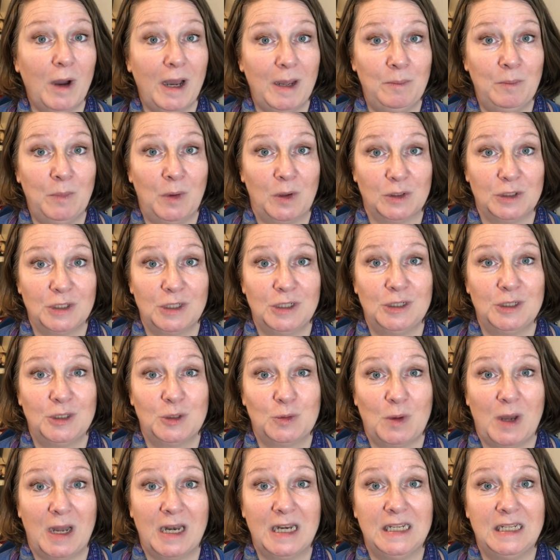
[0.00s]
modern as
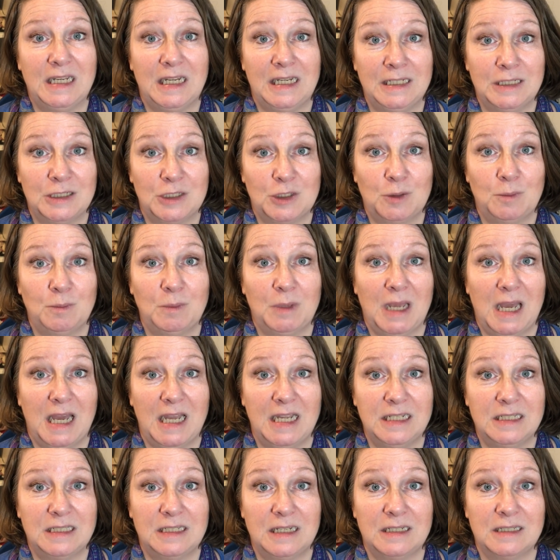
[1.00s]
well in some
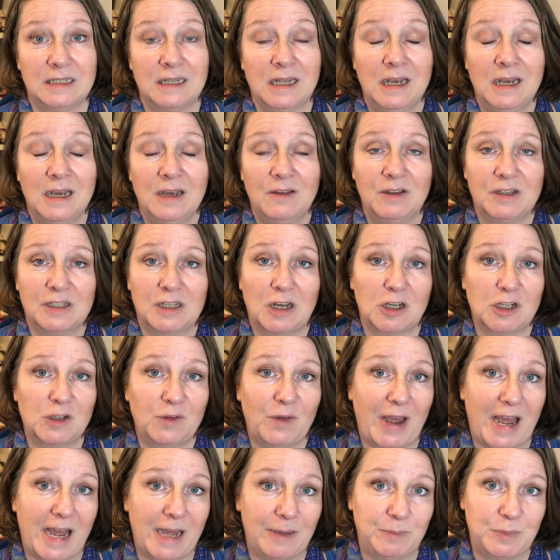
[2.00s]
cases. There's a lot of
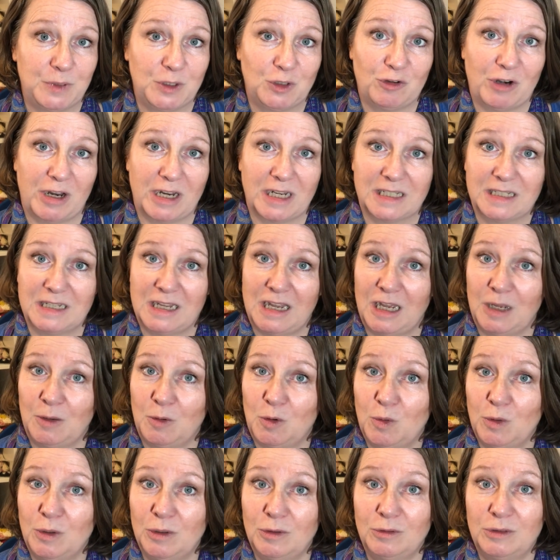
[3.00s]
abstract type
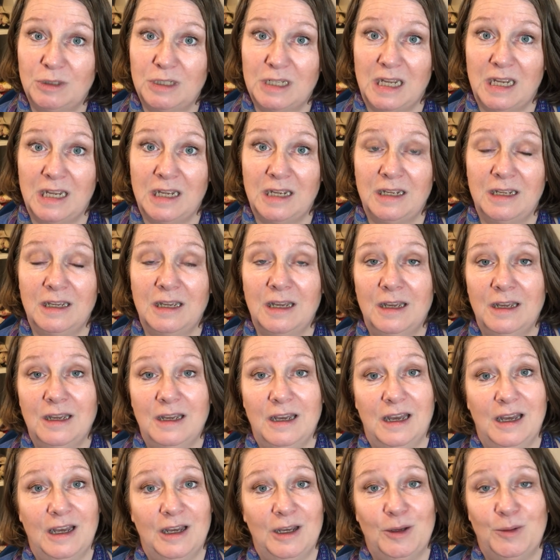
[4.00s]
quilting.
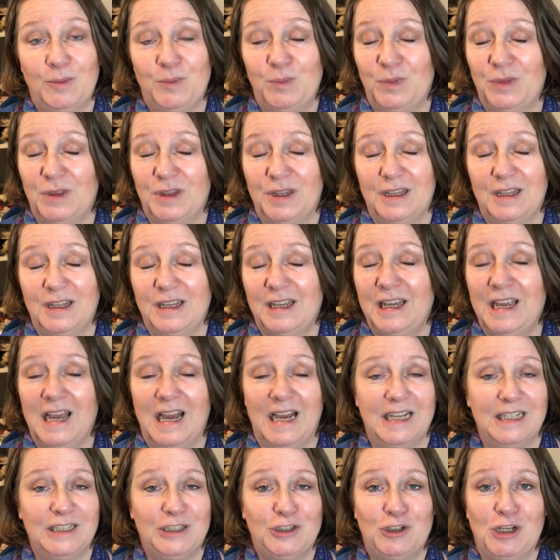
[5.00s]

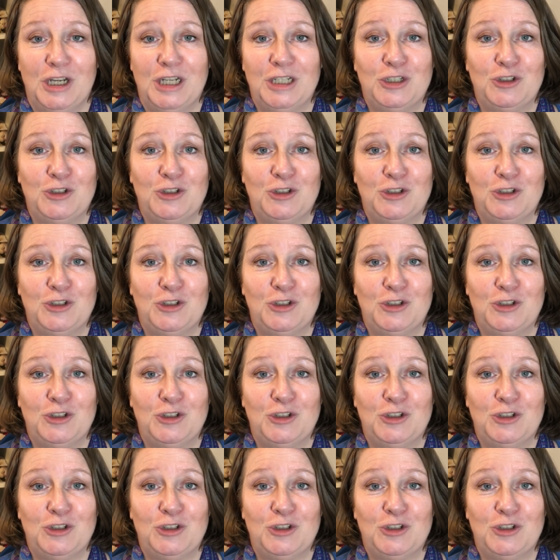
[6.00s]
It's